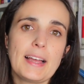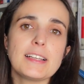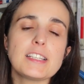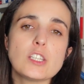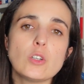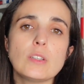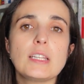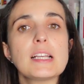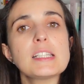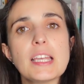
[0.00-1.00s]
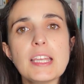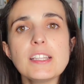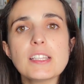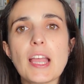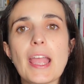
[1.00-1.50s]
so that's
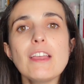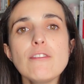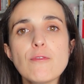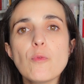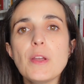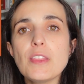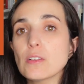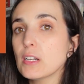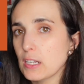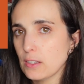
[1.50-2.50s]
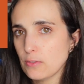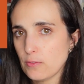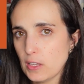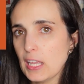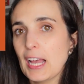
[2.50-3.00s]
it if we don't have
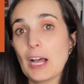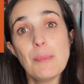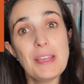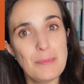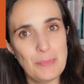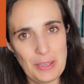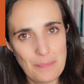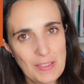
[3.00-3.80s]
a baby.